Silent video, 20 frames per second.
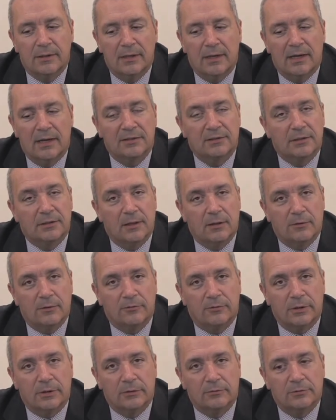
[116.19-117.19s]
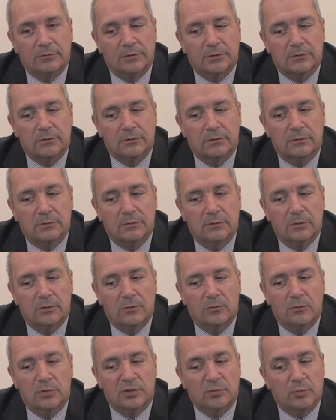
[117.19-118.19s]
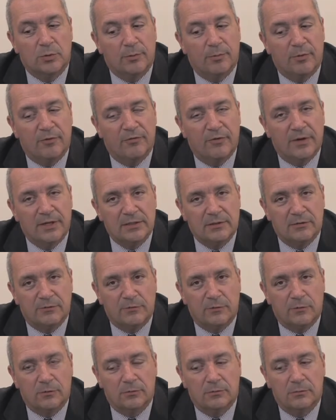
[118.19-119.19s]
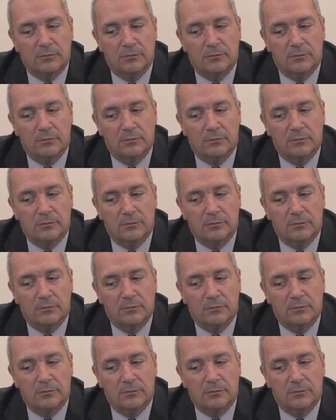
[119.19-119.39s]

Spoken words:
has guardrails, which would prevent a fall.